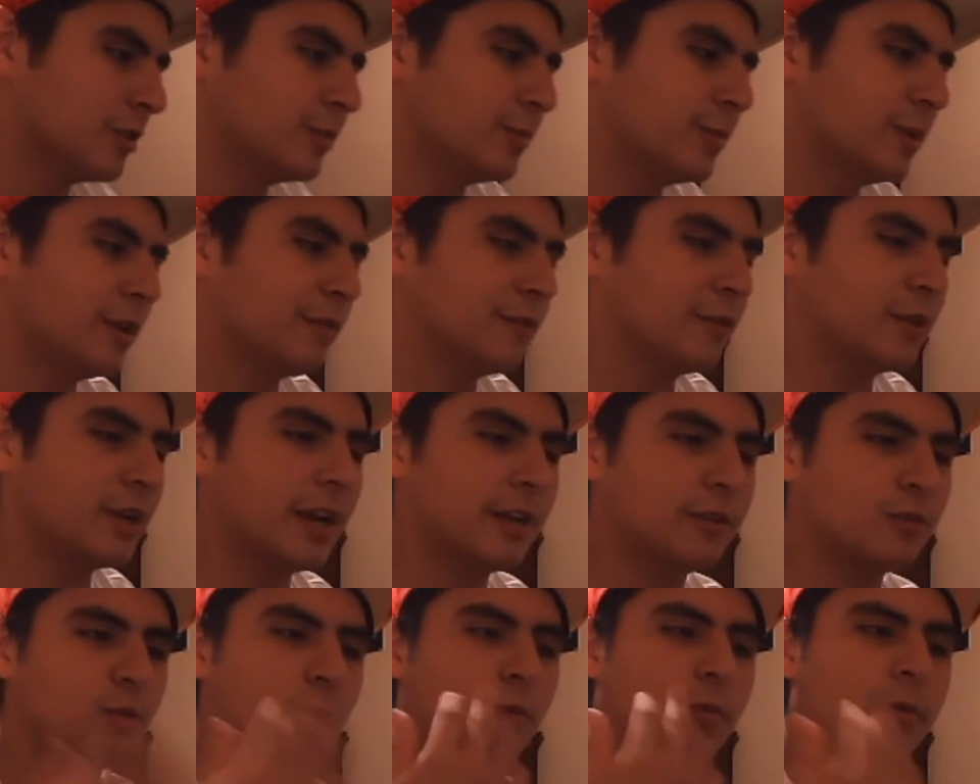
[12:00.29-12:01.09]
But if you
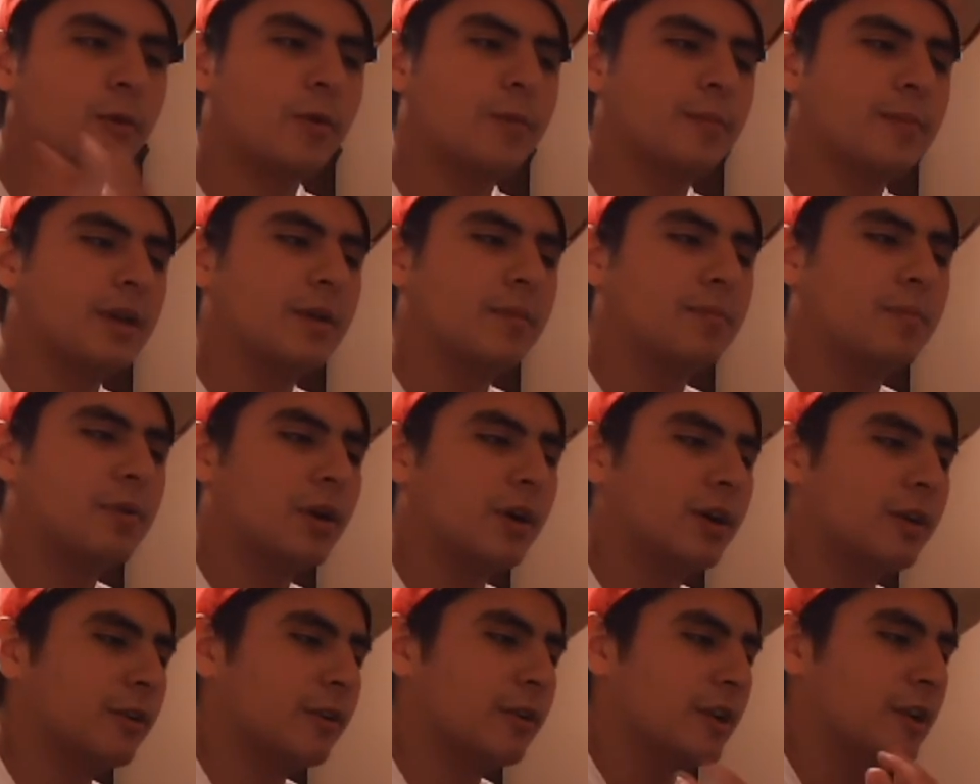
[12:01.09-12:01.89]
guys want more Big
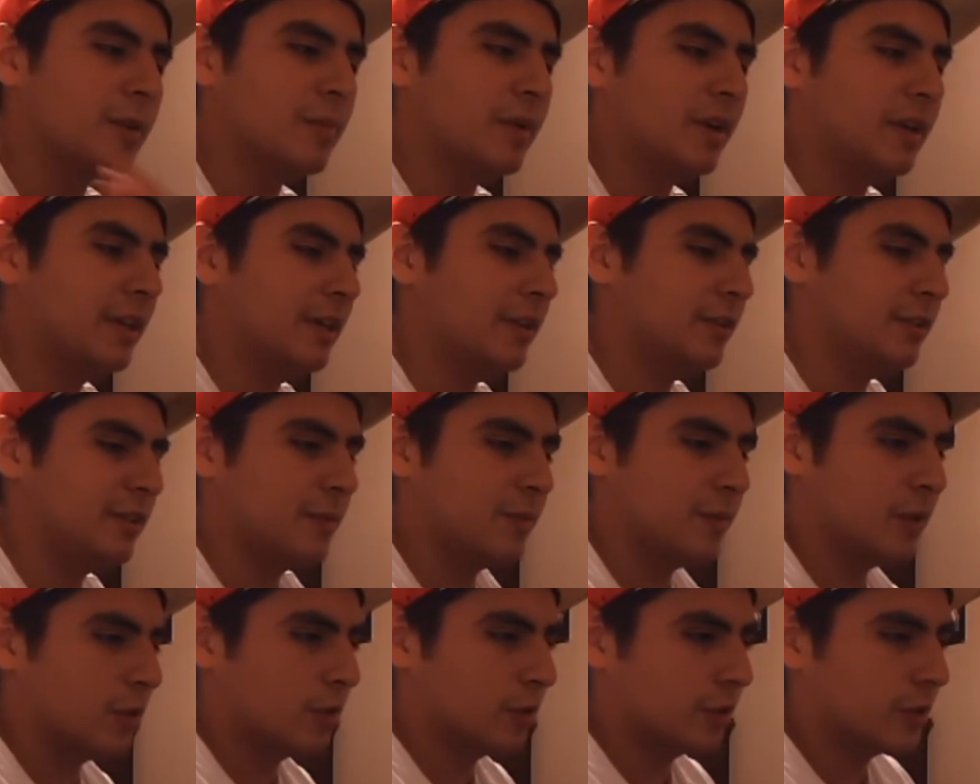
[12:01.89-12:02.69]
Pun or anybody else, let me
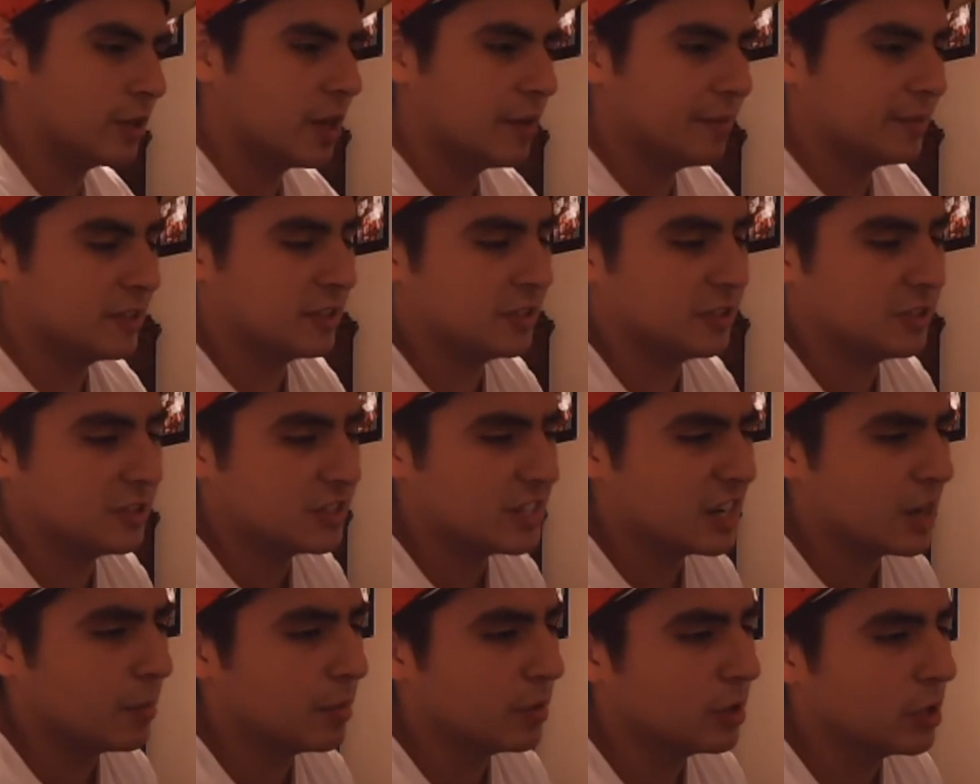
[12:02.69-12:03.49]
know in the comment section
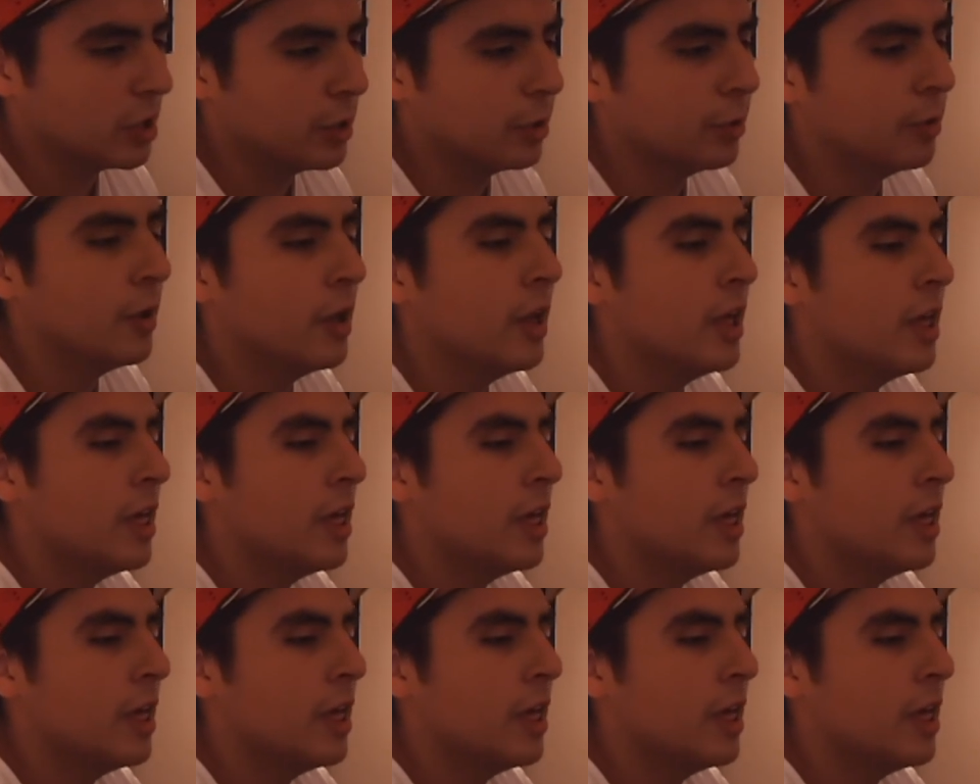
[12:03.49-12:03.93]
down below.